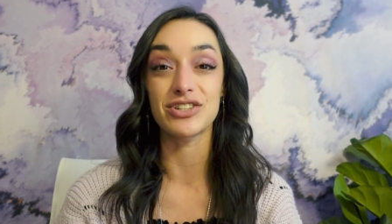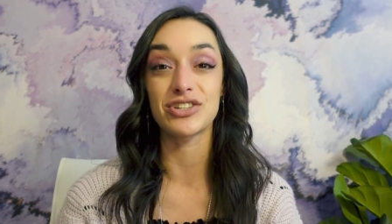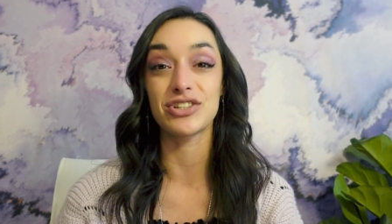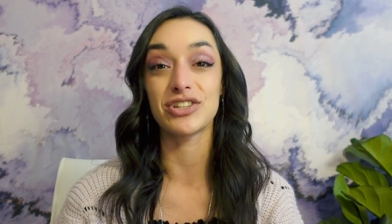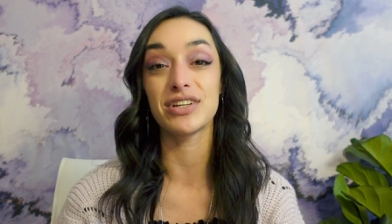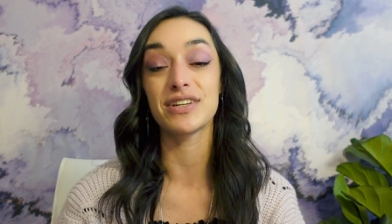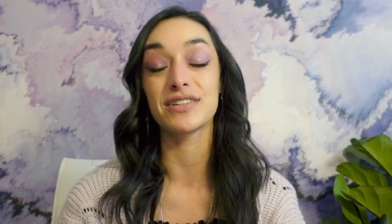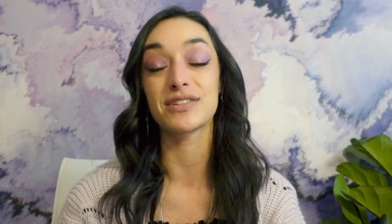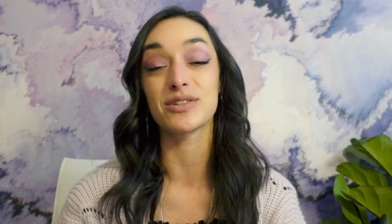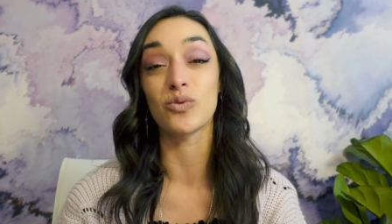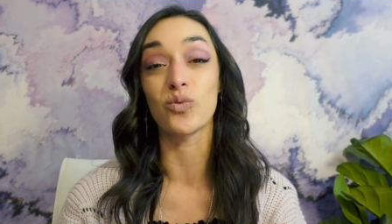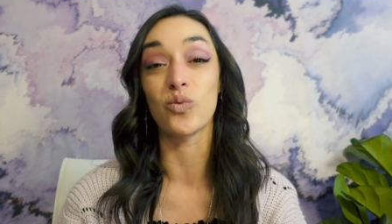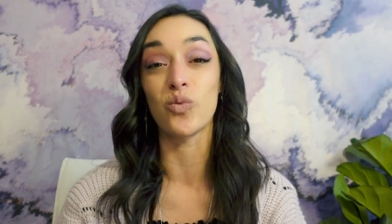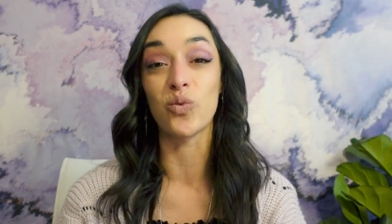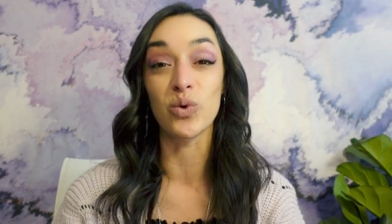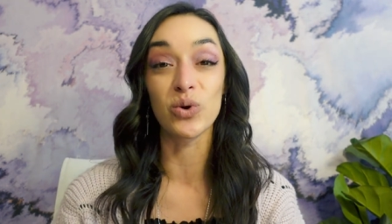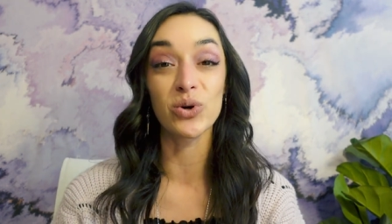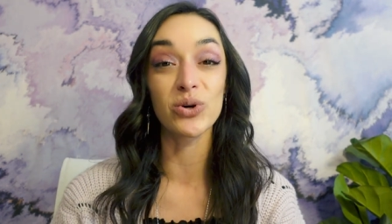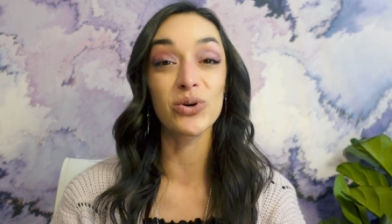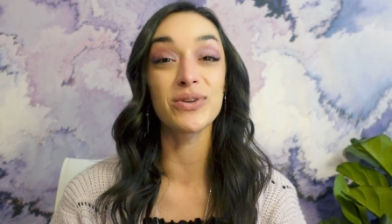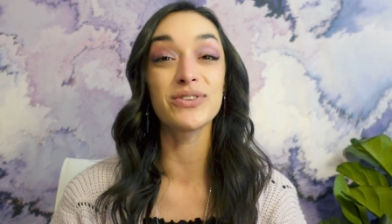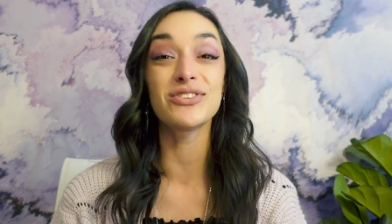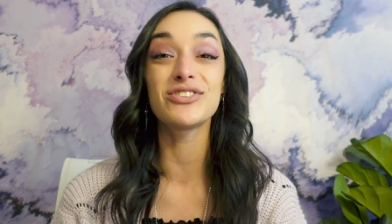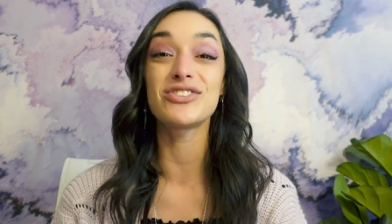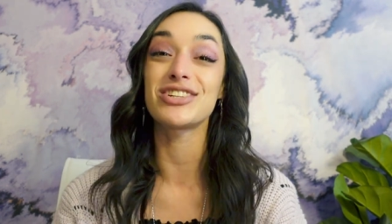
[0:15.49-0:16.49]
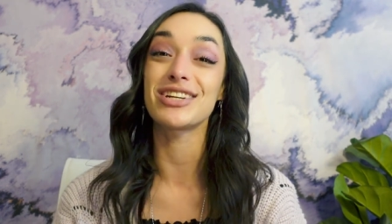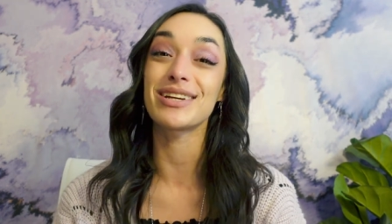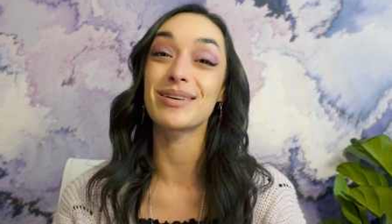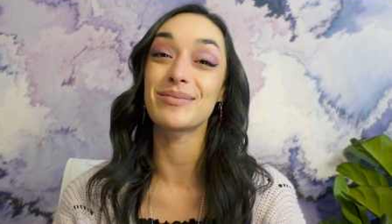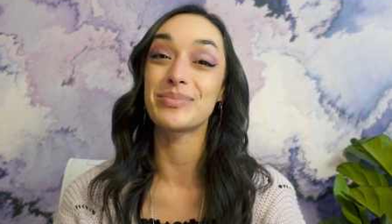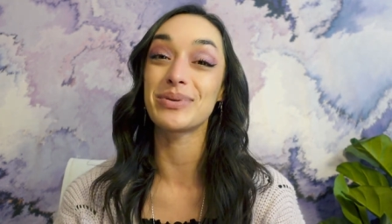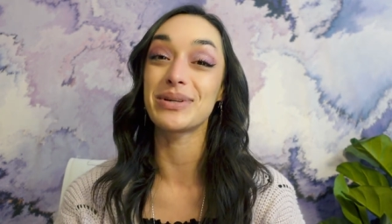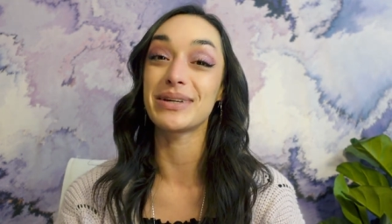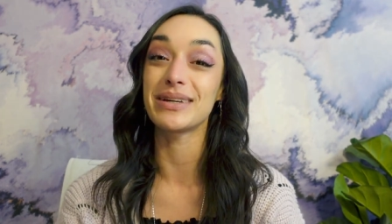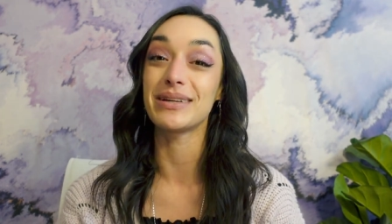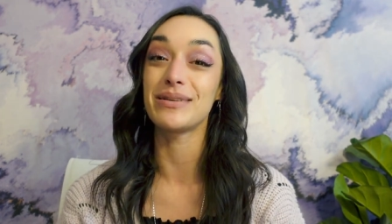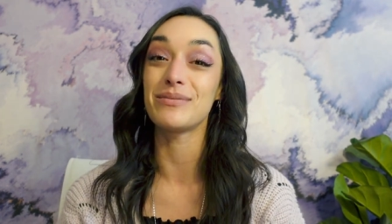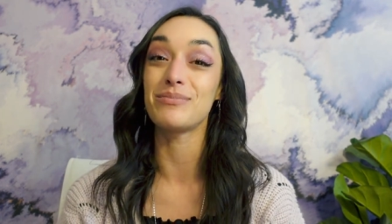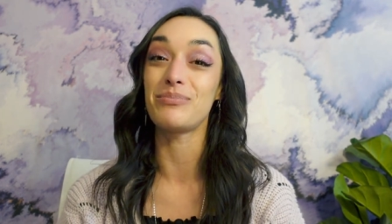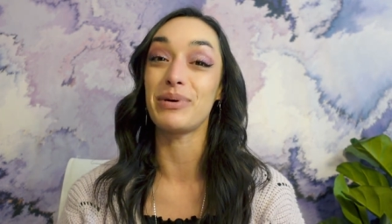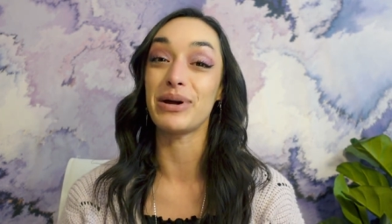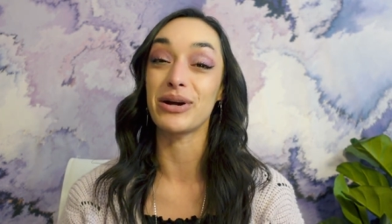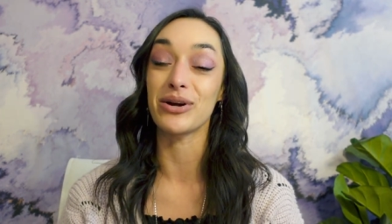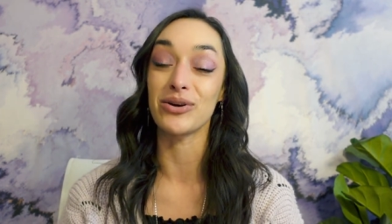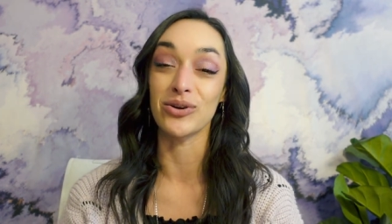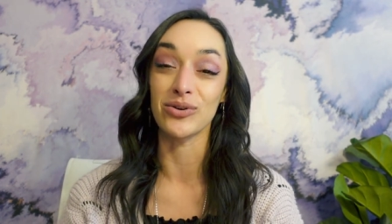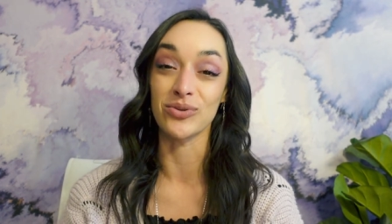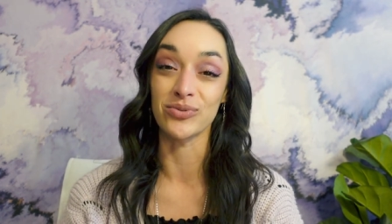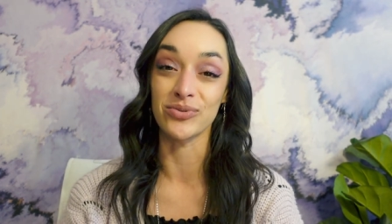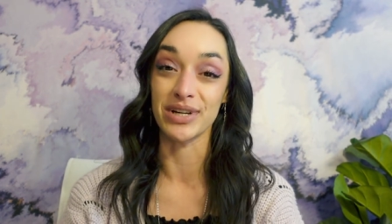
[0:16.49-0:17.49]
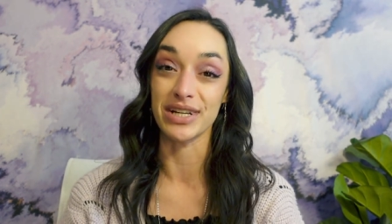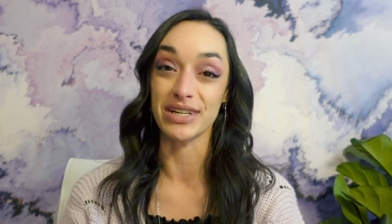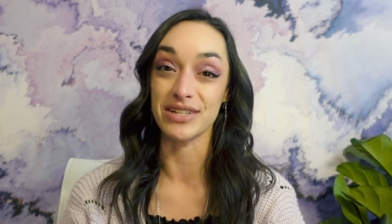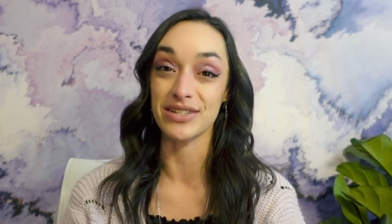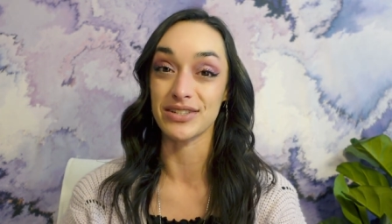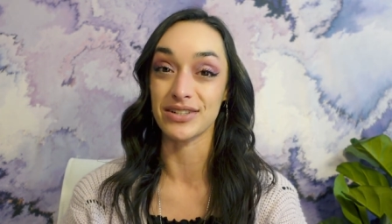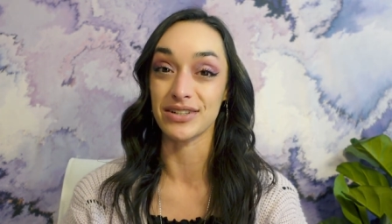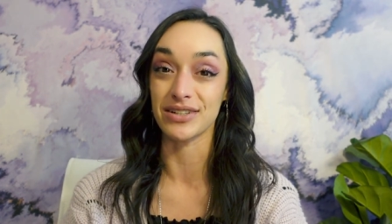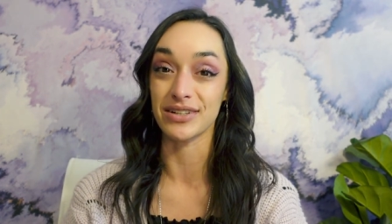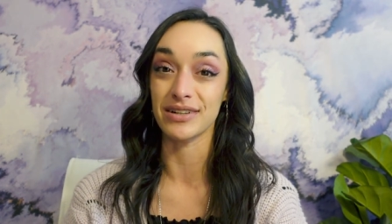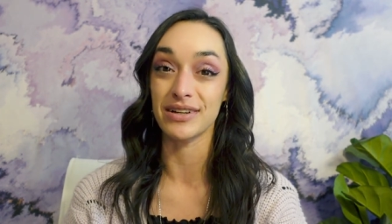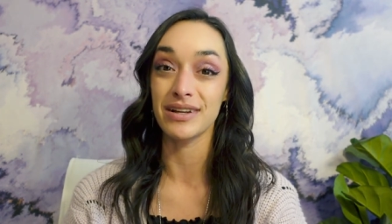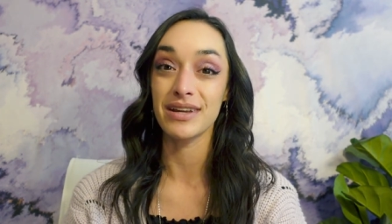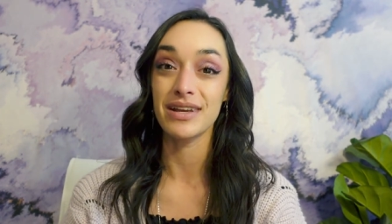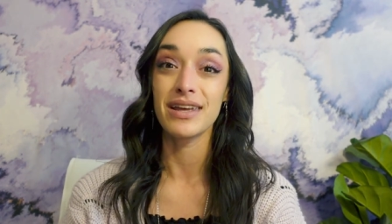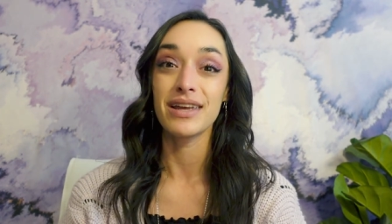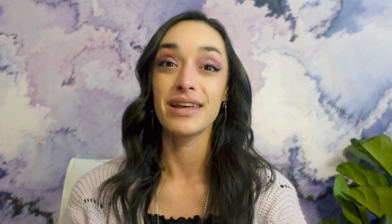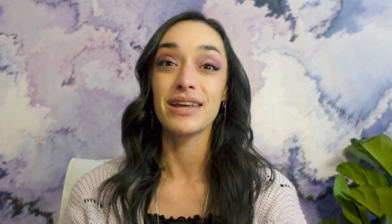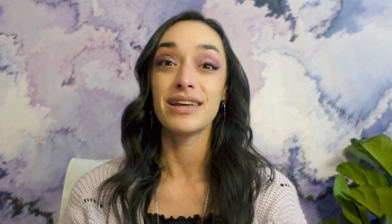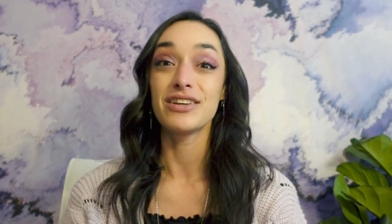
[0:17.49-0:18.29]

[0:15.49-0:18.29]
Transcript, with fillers: She is a world champion barrel racer.